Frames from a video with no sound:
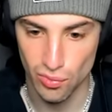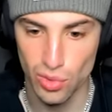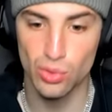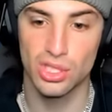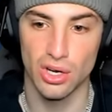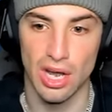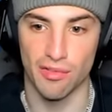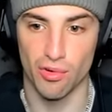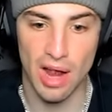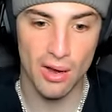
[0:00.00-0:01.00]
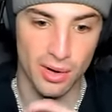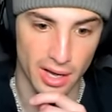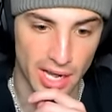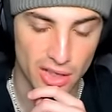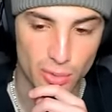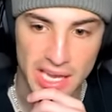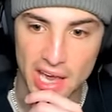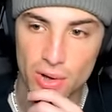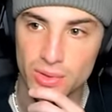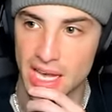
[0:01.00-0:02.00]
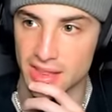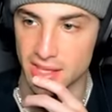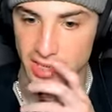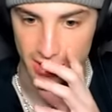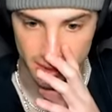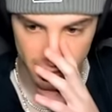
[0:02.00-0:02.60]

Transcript: You still have Groudon. I thought we K O'd that thing.